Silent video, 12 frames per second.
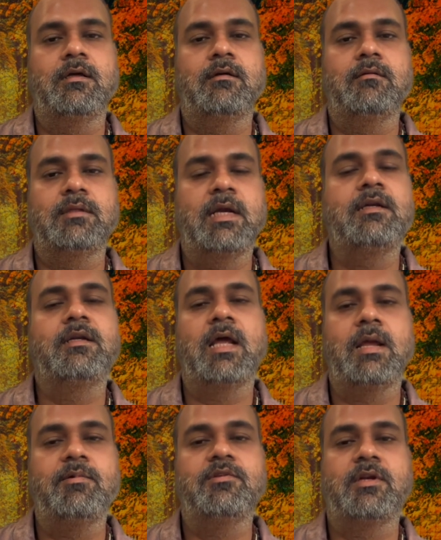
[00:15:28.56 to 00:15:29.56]
that
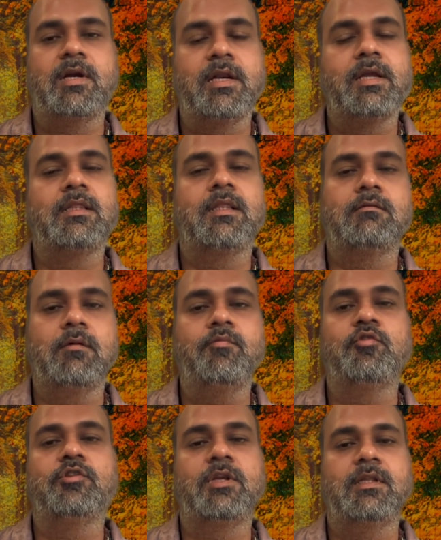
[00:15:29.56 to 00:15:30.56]
time is running in the
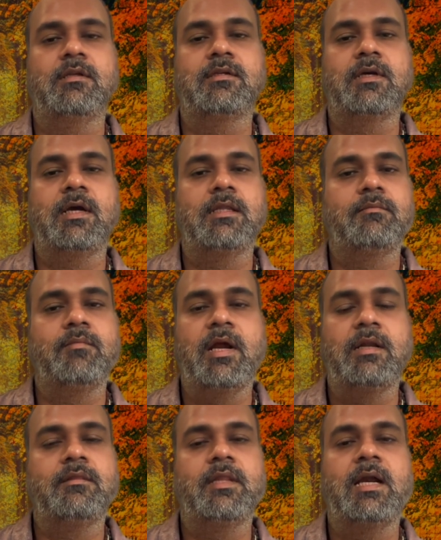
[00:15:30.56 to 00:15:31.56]
Vimshotri Dasha,
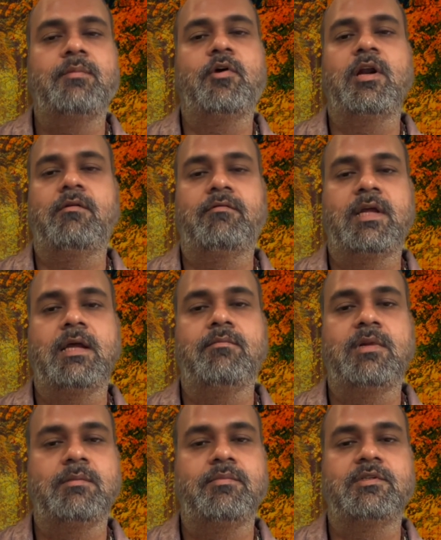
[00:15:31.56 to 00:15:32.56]
at that point of time
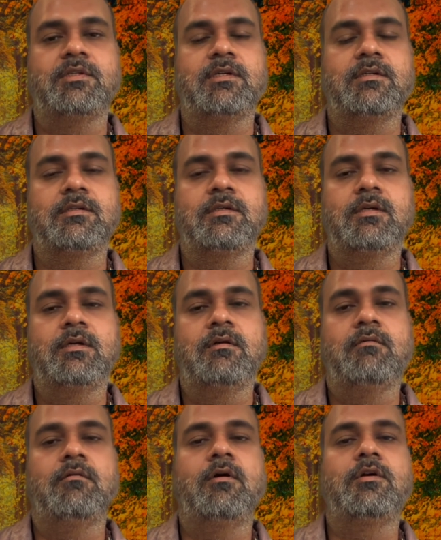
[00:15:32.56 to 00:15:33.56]
represents
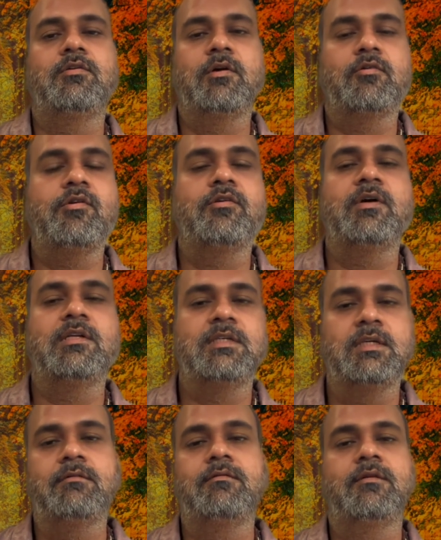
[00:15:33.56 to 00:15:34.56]
what you are going to
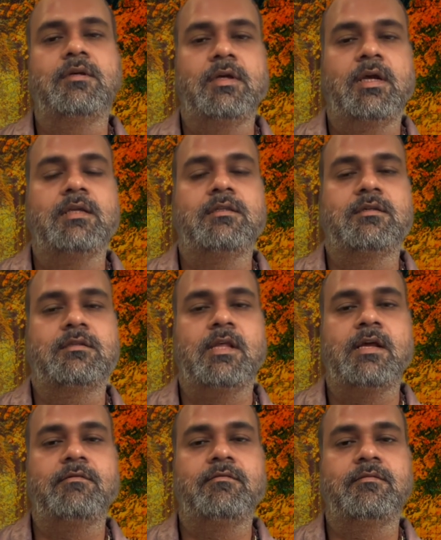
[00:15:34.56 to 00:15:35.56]
achieve in this
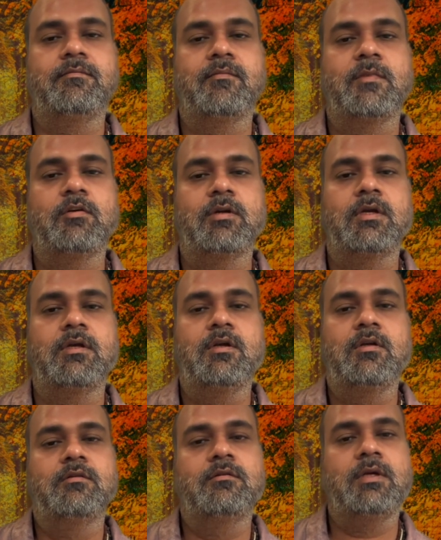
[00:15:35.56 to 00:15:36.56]
life. Okay,
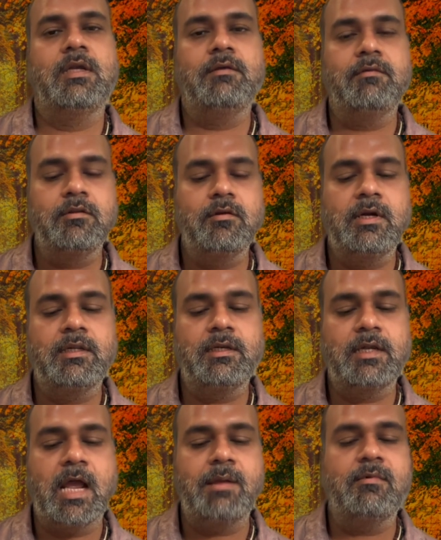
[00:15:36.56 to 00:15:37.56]
so even though at the
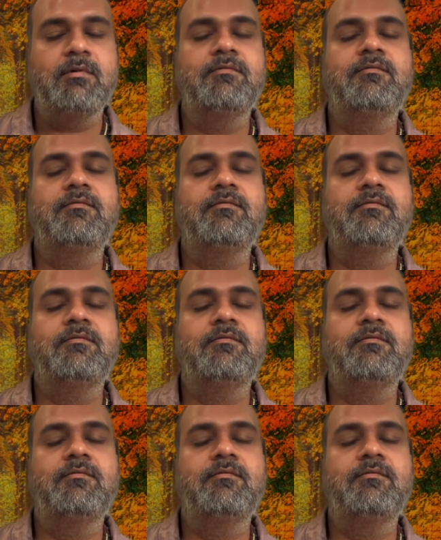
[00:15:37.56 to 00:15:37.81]
time of,